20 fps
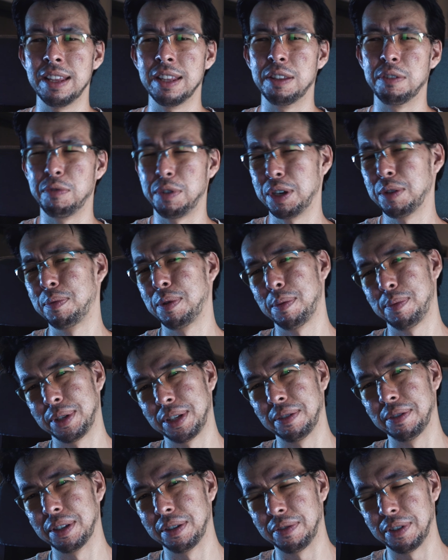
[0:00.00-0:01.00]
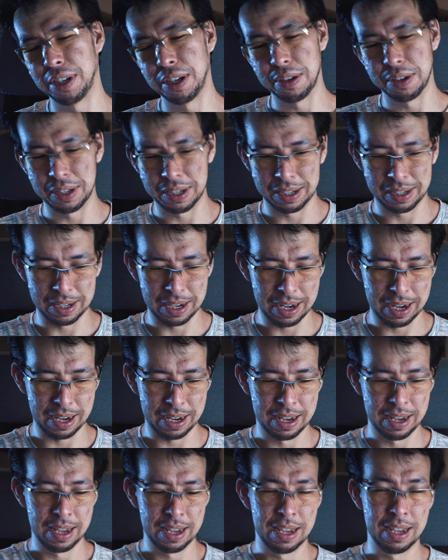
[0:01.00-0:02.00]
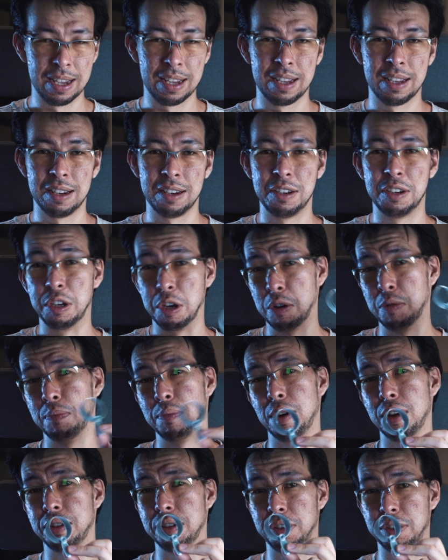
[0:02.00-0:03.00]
the real purpose of this video is to say, don't bother